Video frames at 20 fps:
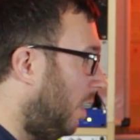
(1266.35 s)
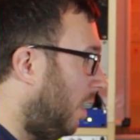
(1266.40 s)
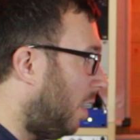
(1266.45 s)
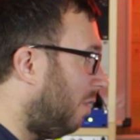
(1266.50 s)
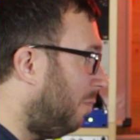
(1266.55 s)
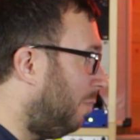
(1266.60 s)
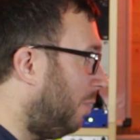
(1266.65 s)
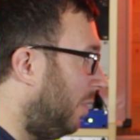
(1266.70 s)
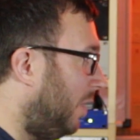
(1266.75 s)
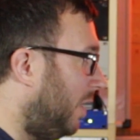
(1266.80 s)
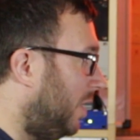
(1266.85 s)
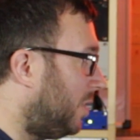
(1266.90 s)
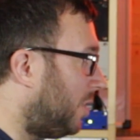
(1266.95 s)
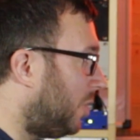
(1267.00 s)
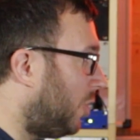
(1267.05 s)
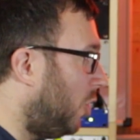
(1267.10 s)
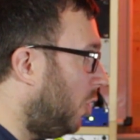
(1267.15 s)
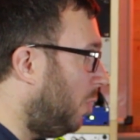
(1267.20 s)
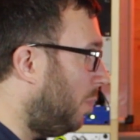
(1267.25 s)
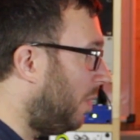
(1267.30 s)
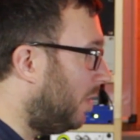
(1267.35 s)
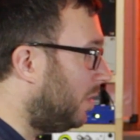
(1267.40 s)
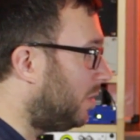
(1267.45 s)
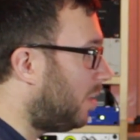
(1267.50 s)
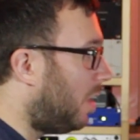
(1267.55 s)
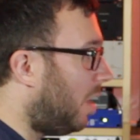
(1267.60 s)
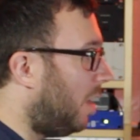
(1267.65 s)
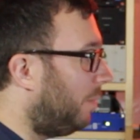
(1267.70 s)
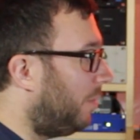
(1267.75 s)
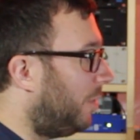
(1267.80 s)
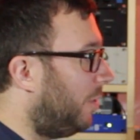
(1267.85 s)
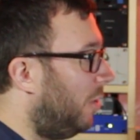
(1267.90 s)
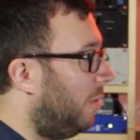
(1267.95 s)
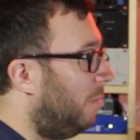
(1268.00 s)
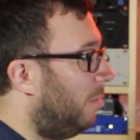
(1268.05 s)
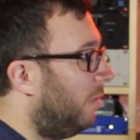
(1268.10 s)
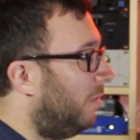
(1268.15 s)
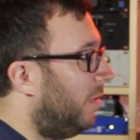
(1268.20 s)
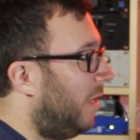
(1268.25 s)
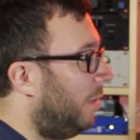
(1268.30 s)
And I've put this Cooper time
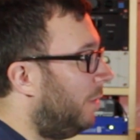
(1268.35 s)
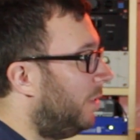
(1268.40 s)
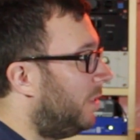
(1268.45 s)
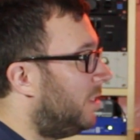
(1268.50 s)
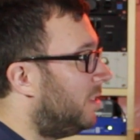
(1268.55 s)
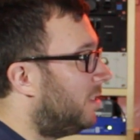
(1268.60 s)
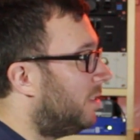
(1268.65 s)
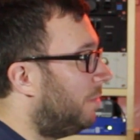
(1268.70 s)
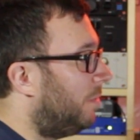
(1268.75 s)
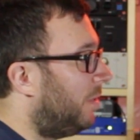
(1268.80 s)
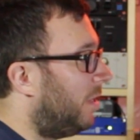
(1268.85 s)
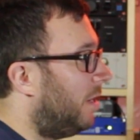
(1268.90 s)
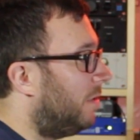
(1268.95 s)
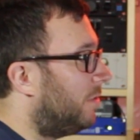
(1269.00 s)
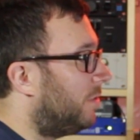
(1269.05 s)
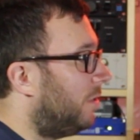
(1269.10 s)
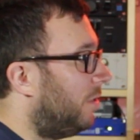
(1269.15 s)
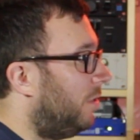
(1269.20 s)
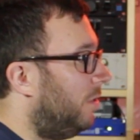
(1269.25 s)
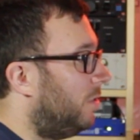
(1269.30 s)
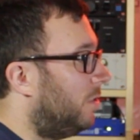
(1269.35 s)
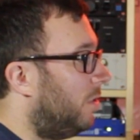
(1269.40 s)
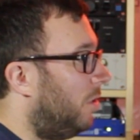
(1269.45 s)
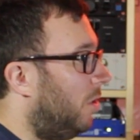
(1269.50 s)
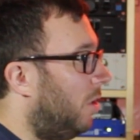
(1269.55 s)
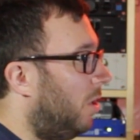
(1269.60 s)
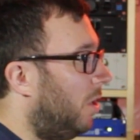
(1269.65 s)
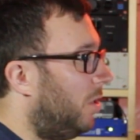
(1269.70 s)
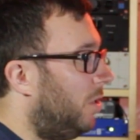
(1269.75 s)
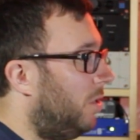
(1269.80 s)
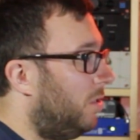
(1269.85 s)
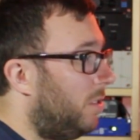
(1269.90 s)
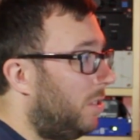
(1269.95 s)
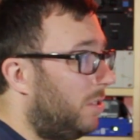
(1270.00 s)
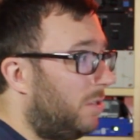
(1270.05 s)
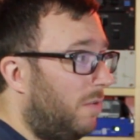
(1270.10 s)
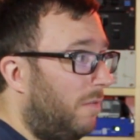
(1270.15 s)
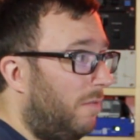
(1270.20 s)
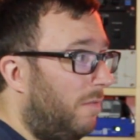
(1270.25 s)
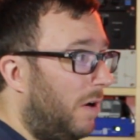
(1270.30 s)
cube on there, which is something else I use a lot. I use
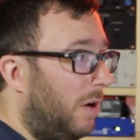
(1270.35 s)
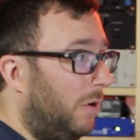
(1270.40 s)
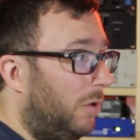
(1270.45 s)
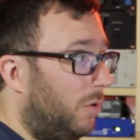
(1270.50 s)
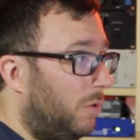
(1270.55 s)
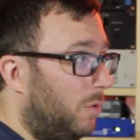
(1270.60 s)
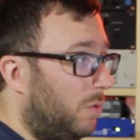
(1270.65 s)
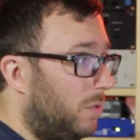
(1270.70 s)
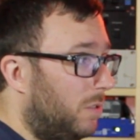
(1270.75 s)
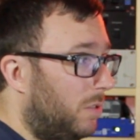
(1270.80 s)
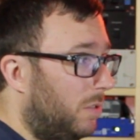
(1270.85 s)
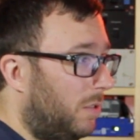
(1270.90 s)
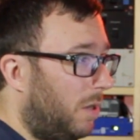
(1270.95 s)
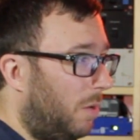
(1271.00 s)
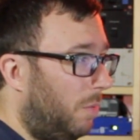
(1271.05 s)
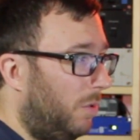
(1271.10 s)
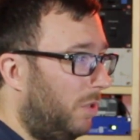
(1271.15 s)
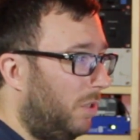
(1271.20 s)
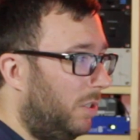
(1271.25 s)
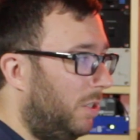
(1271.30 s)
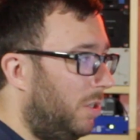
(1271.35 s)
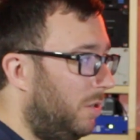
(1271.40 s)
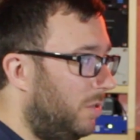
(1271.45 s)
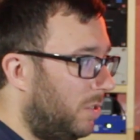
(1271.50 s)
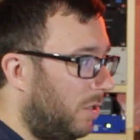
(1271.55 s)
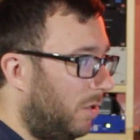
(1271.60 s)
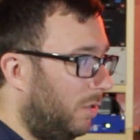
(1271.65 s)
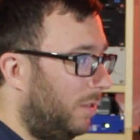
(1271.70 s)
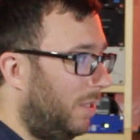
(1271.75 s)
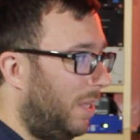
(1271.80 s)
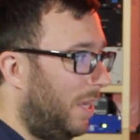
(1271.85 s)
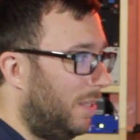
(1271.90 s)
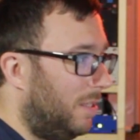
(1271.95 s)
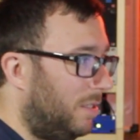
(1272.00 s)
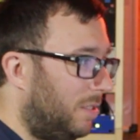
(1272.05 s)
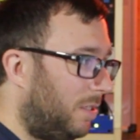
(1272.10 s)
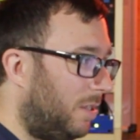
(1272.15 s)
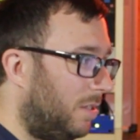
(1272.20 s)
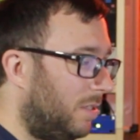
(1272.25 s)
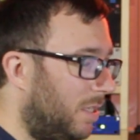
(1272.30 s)
this on vocals. I wouldn't use it on
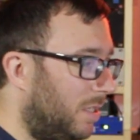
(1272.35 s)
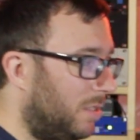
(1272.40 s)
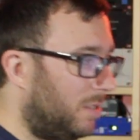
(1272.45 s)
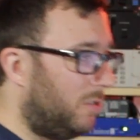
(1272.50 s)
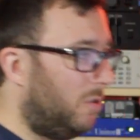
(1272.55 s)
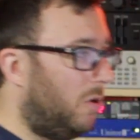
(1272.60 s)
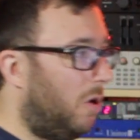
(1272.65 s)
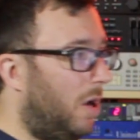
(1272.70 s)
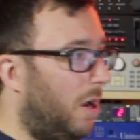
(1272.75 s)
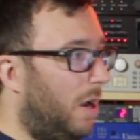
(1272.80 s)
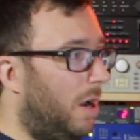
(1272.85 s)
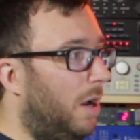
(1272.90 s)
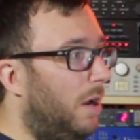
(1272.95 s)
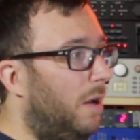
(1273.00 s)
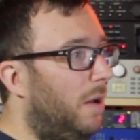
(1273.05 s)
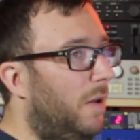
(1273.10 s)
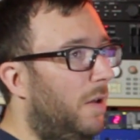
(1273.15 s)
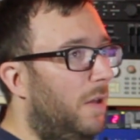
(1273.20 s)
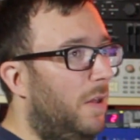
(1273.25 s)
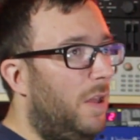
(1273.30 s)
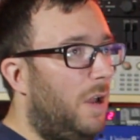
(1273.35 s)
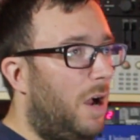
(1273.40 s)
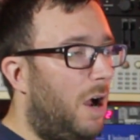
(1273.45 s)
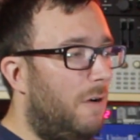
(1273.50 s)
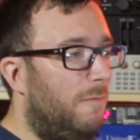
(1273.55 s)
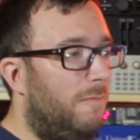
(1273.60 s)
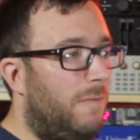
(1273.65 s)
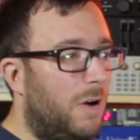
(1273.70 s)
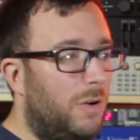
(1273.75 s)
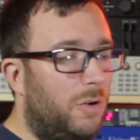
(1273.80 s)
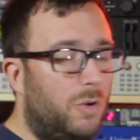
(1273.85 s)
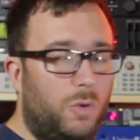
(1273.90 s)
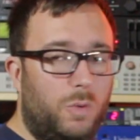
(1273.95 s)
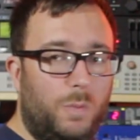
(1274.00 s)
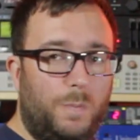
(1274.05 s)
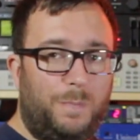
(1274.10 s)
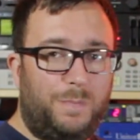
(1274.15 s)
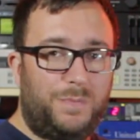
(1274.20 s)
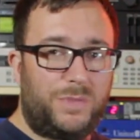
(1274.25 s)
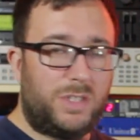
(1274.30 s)
this because it's not a
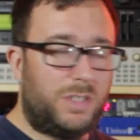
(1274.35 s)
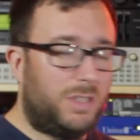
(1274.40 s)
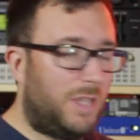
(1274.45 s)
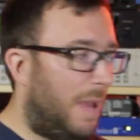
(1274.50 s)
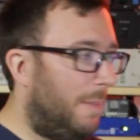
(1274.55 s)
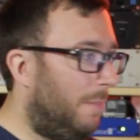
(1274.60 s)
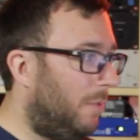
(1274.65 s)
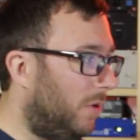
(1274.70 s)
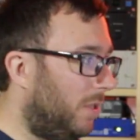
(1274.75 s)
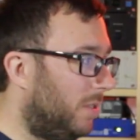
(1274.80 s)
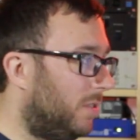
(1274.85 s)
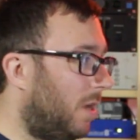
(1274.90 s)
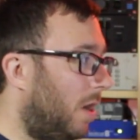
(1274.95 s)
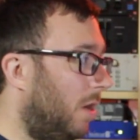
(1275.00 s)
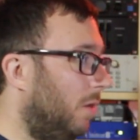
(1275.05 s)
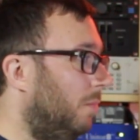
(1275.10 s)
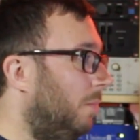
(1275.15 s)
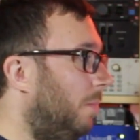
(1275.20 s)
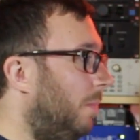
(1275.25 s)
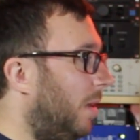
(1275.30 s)
vocal stem on its own.